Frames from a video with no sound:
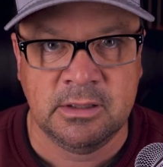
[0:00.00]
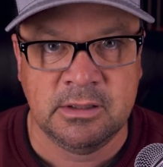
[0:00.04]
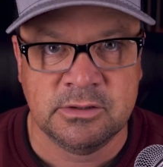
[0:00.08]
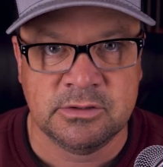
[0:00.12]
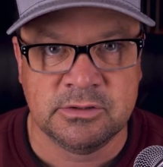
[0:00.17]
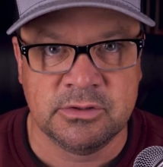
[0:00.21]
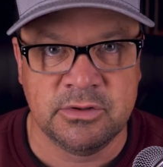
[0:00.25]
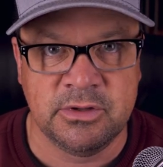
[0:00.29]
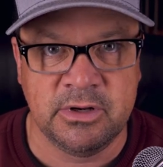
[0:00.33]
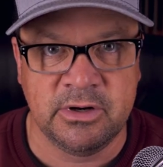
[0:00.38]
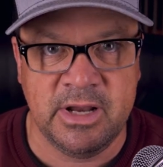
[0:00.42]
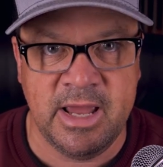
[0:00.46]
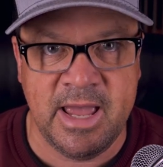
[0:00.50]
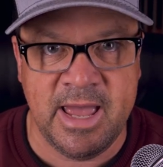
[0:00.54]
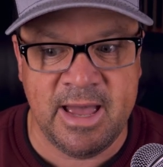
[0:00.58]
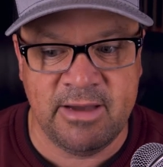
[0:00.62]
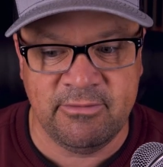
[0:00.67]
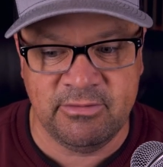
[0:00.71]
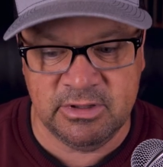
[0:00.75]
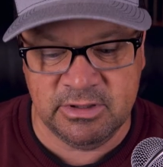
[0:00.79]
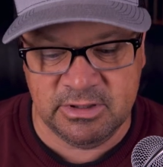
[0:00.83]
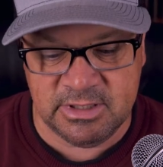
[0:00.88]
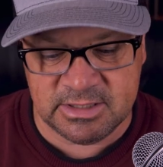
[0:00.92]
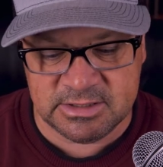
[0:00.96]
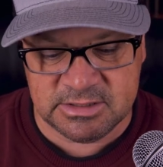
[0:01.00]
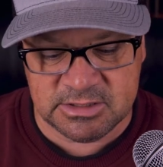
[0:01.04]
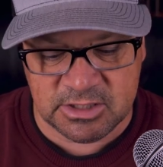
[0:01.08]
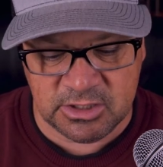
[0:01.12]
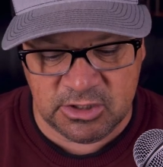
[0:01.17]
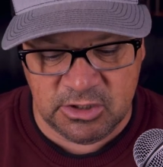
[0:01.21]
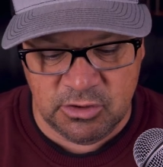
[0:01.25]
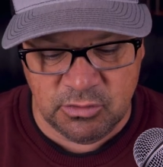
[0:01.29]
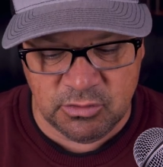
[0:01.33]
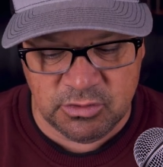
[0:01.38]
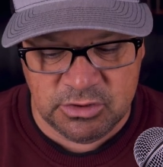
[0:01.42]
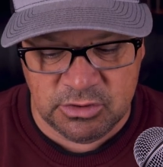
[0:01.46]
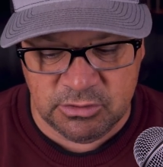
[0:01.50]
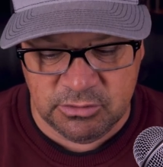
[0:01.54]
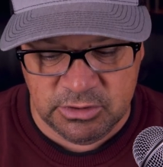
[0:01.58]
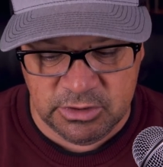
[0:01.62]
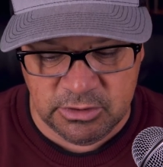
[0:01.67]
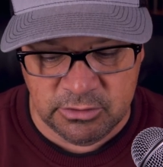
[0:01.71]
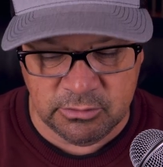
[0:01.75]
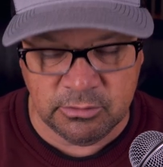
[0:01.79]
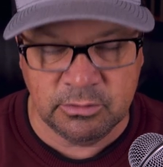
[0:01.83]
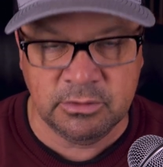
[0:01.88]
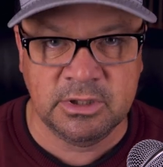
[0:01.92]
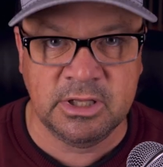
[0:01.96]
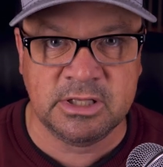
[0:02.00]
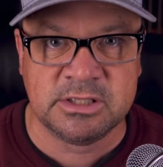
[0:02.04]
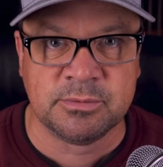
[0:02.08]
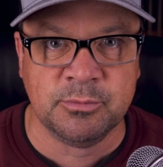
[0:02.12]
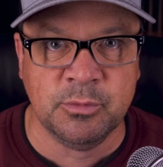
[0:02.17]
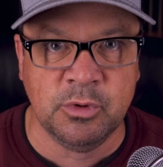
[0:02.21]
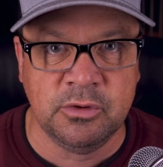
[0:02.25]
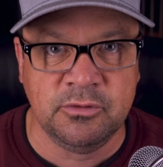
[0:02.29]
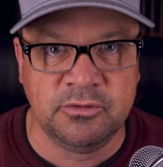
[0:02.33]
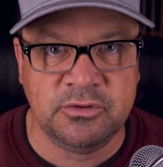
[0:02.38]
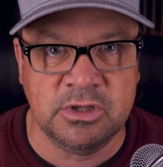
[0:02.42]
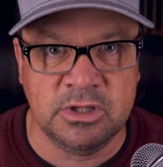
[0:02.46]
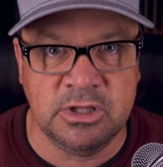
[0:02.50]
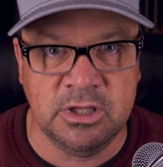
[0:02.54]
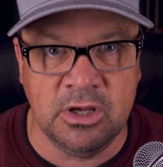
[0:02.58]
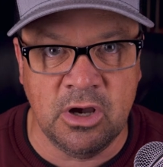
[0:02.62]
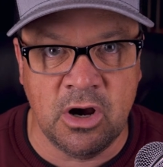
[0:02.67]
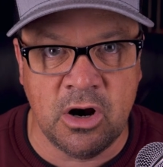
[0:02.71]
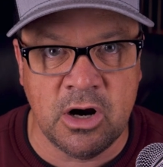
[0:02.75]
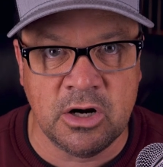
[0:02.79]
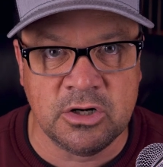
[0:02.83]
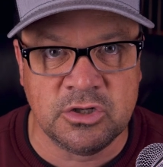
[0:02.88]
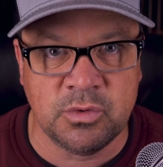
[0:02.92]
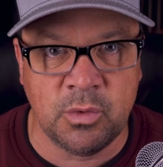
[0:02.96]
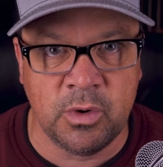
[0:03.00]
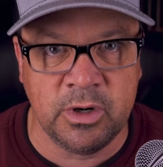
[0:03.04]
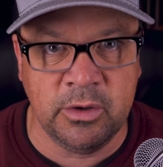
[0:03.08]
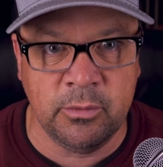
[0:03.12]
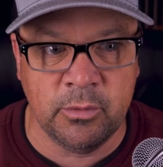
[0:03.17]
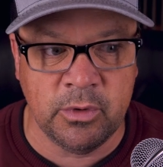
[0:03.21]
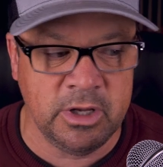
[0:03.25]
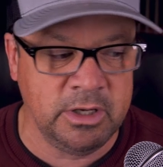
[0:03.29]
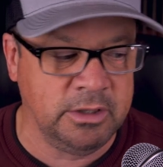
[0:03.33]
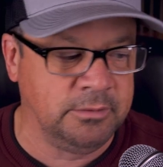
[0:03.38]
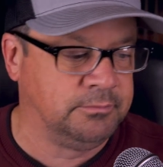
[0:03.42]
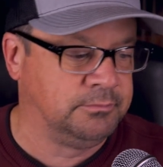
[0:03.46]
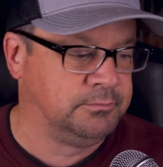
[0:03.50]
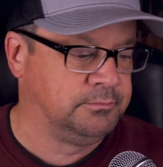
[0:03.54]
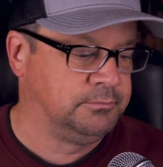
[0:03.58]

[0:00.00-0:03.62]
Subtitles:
So there you have it. That's the Q2U. Let's move to the R21.